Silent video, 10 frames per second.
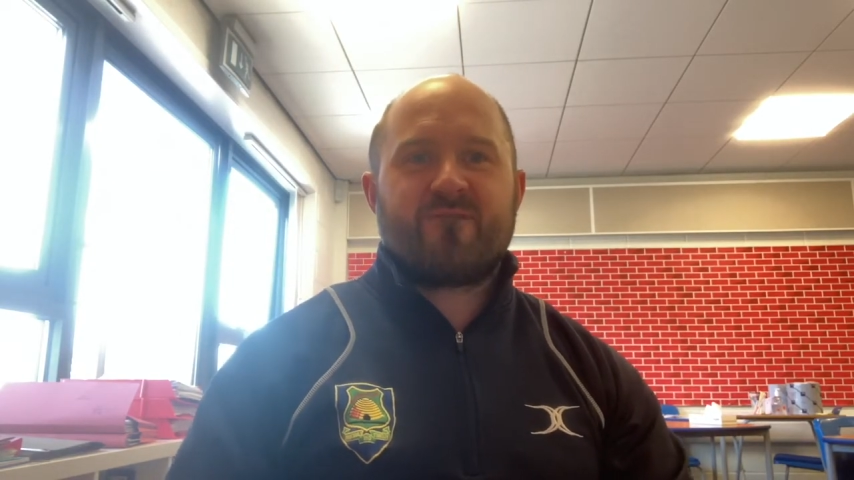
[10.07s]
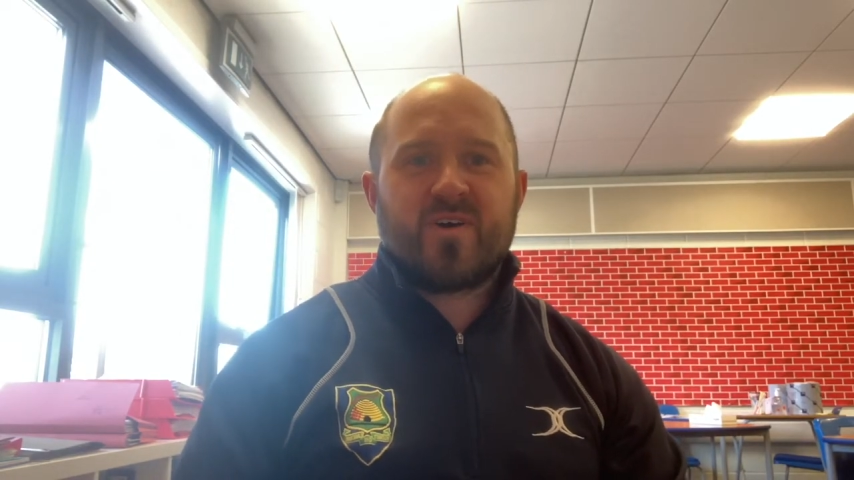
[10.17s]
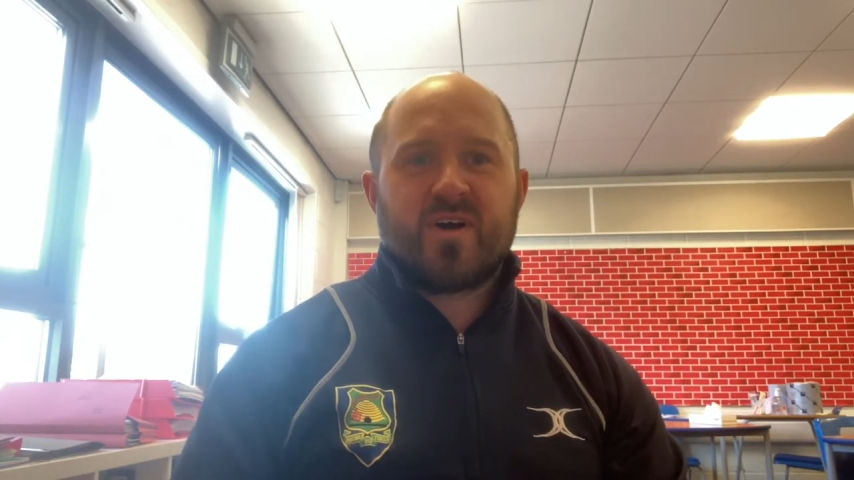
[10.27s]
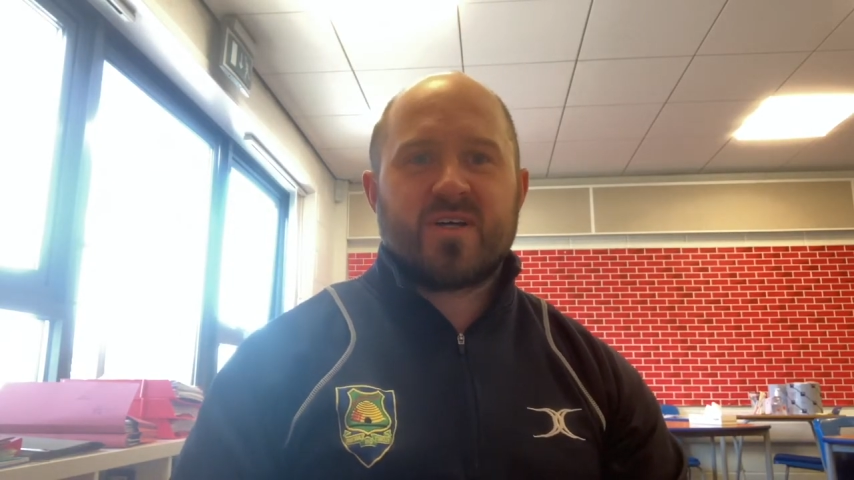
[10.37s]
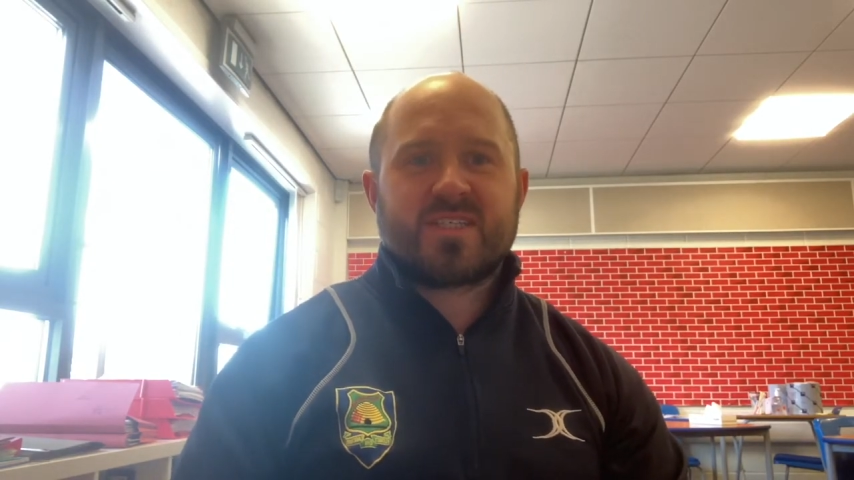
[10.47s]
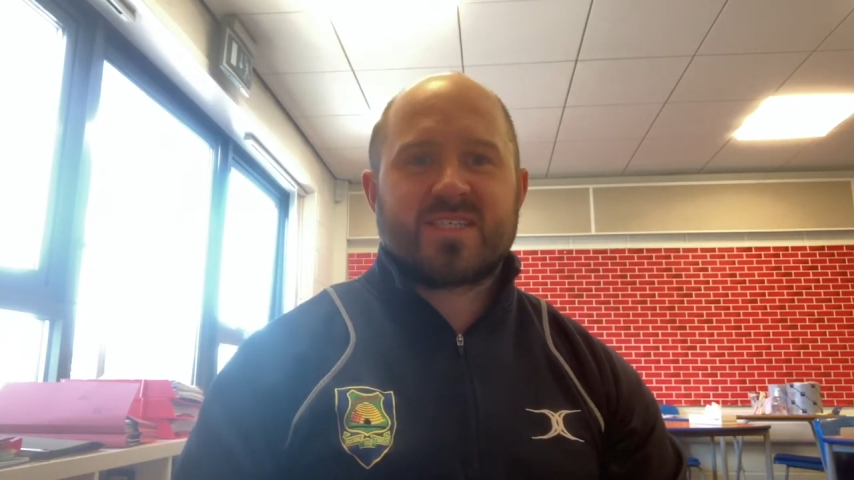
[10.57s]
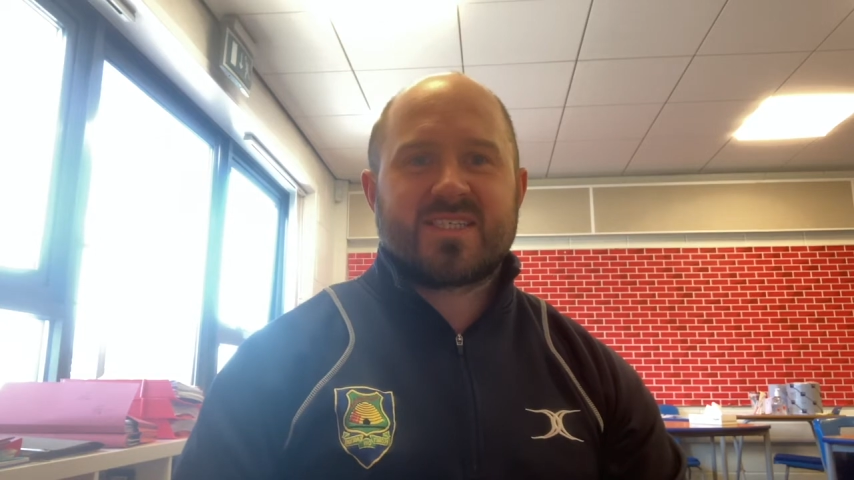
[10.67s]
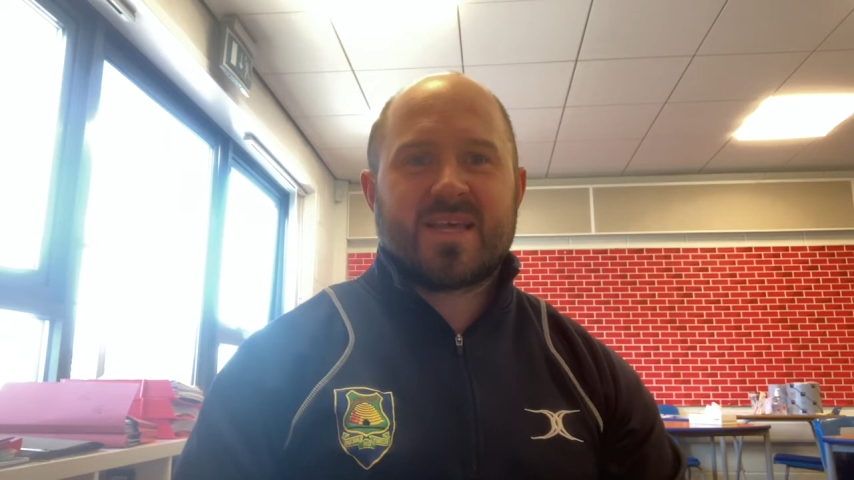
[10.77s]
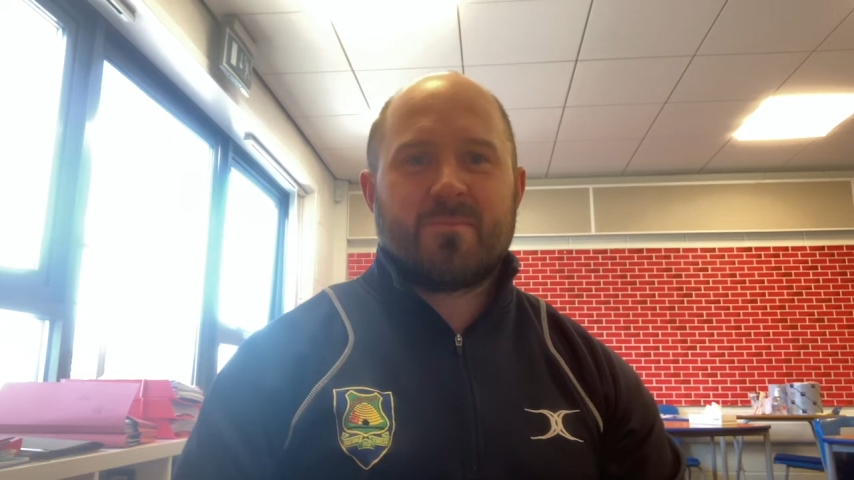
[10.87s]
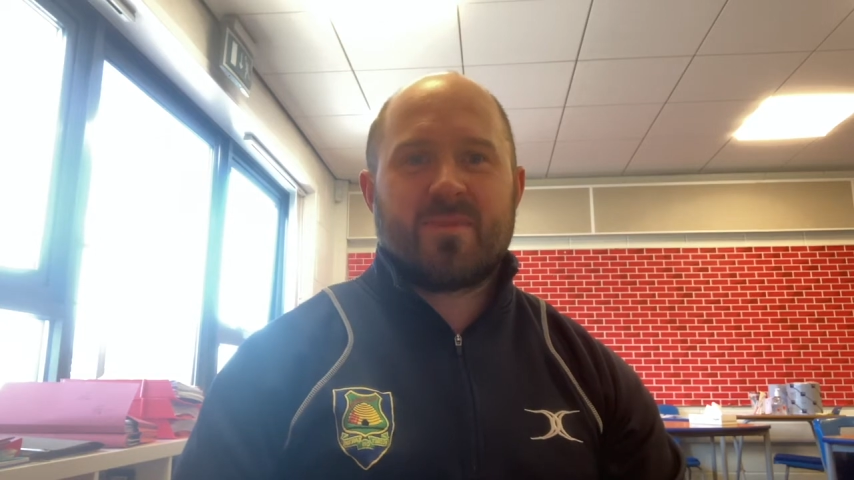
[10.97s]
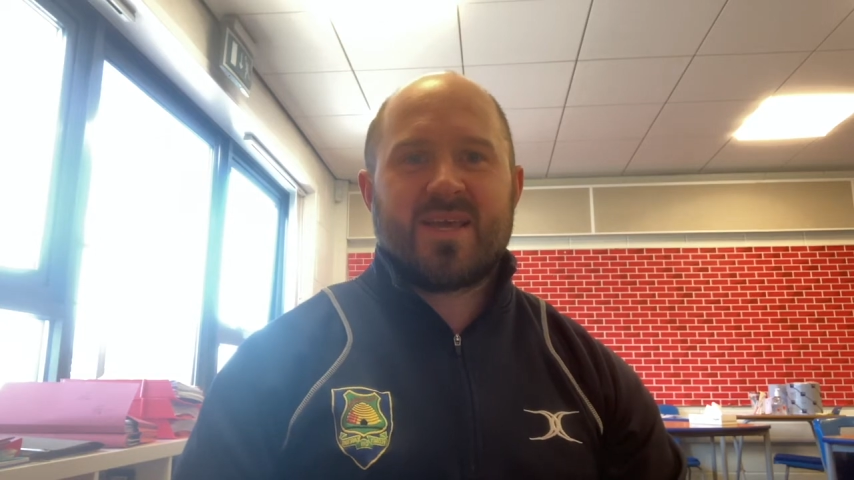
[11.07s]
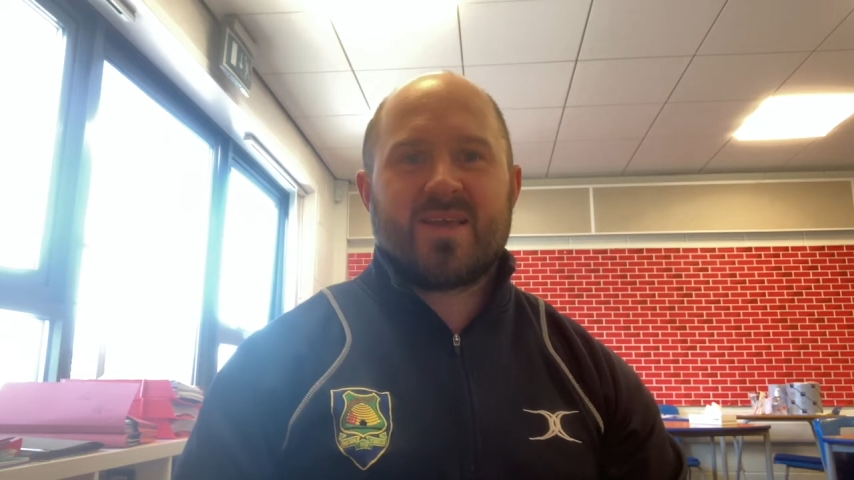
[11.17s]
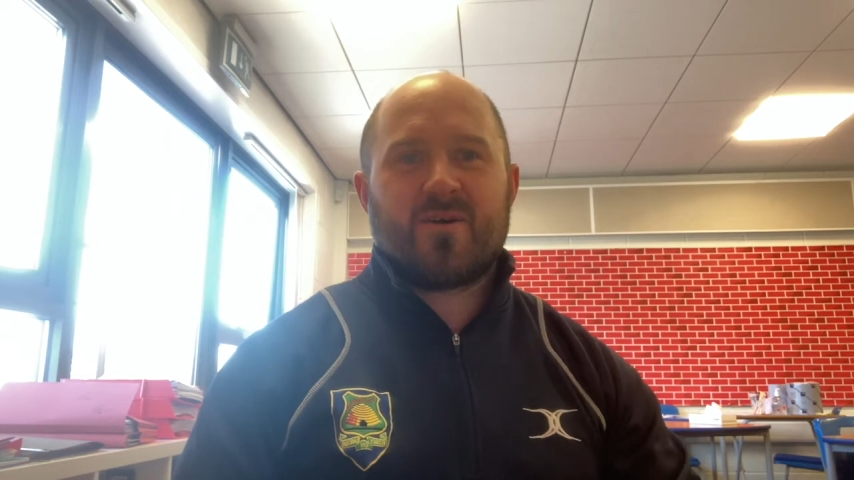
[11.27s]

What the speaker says: first assembly